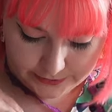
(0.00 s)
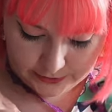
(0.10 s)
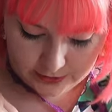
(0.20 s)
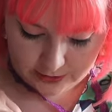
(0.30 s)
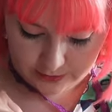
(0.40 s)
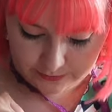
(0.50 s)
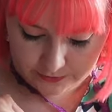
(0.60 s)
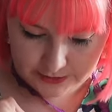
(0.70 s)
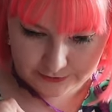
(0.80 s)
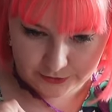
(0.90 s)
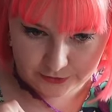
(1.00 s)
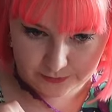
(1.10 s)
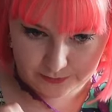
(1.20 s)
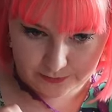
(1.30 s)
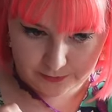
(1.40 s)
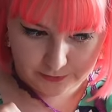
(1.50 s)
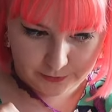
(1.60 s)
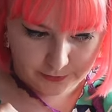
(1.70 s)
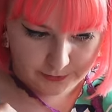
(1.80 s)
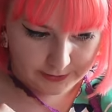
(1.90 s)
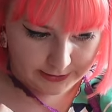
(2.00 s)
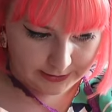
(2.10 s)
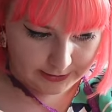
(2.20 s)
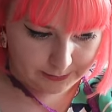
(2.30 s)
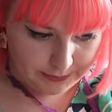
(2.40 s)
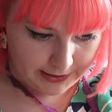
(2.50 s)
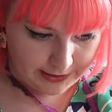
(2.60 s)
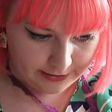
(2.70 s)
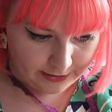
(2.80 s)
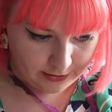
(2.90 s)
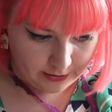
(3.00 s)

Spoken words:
start, I'm gonna have to just quickly pin